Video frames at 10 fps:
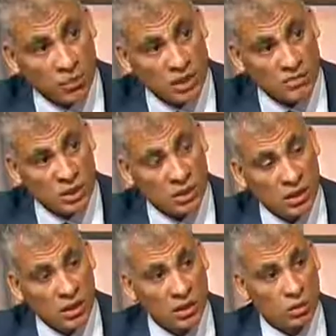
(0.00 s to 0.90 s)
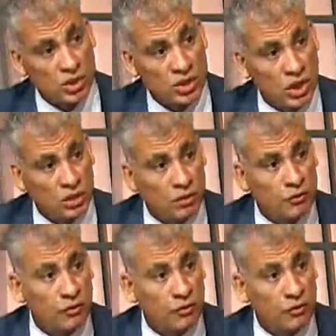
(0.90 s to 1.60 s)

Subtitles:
replacement, we shall go